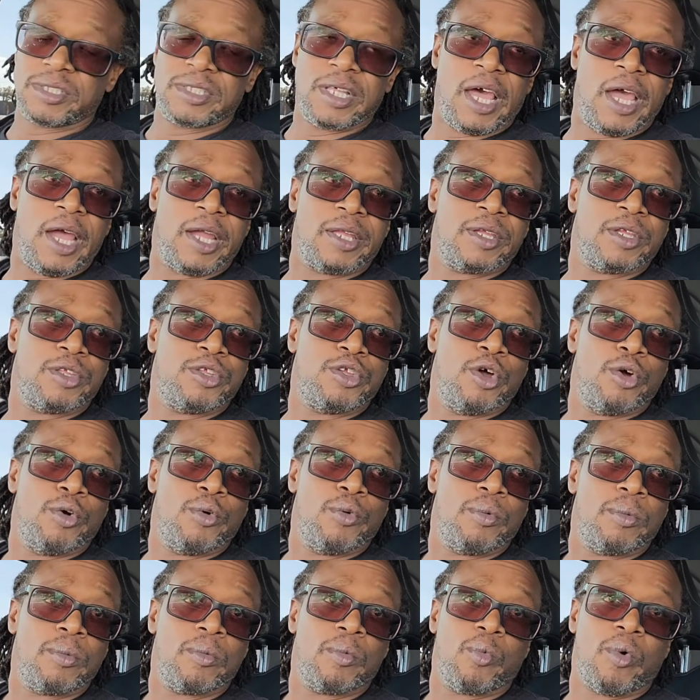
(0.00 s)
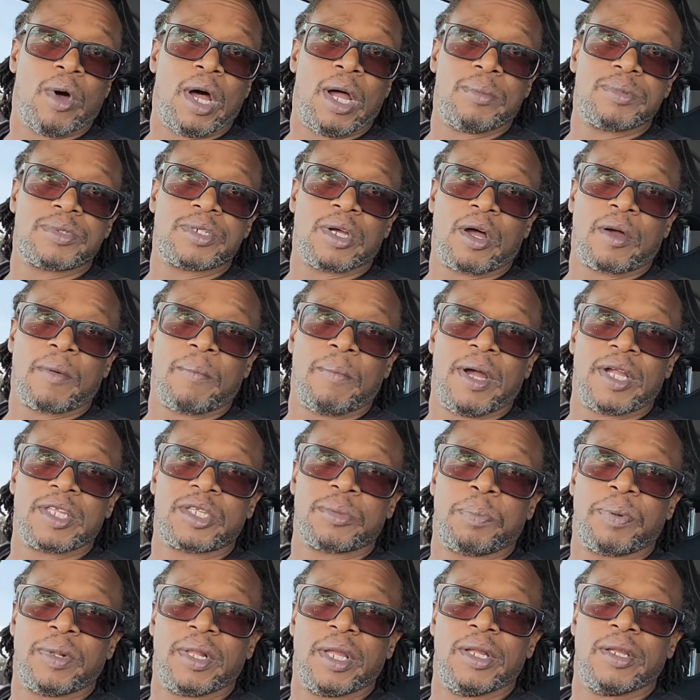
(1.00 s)
thing to do while I'm talking about
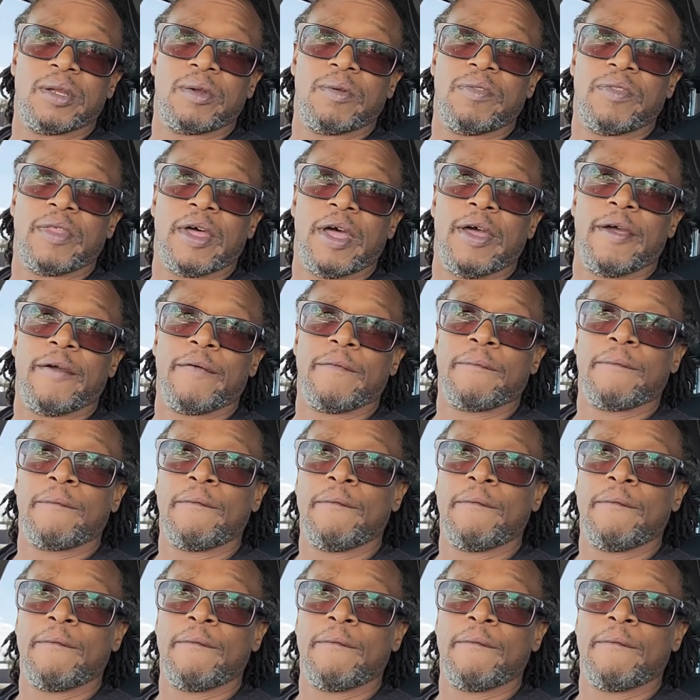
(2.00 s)
the political thing,